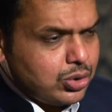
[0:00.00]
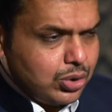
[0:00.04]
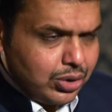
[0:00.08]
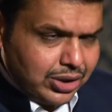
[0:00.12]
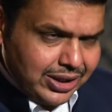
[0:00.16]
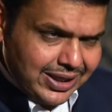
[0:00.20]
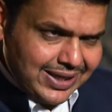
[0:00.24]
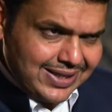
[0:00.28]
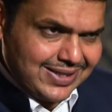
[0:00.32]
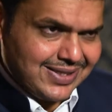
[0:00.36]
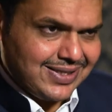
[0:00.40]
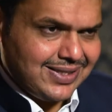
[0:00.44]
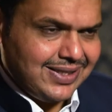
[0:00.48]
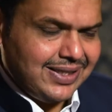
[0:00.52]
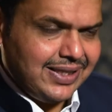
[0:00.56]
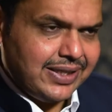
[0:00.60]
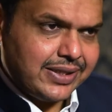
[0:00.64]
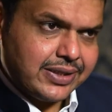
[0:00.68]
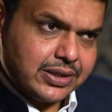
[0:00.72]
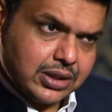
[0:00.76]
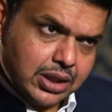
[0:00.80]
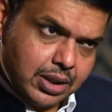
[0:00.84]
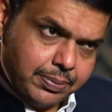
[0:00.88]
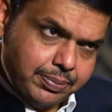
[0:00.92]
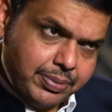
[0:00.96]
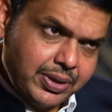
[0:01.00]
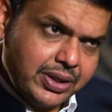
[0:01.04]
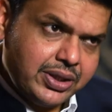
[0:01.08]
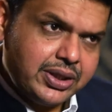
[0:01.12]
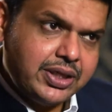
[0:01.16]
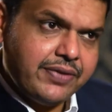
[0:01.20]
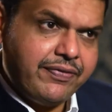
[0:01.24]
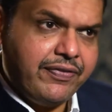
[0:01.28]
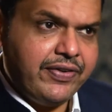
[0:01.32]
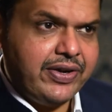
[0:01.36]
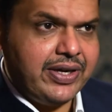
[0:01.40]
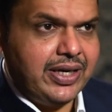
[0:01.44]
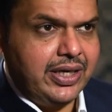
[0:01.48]
So yes, it's a
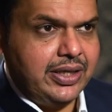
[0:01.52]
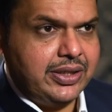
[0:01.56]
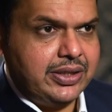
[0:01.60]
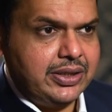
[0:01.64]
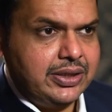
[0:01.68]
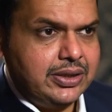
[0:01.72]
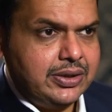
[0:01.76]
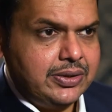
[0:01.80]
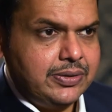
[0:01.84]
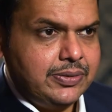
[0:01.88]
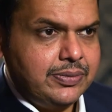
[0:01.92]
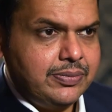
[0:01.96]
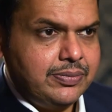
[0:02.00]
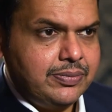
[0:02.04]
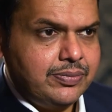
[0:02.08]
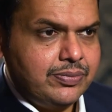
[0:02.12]
bit difficult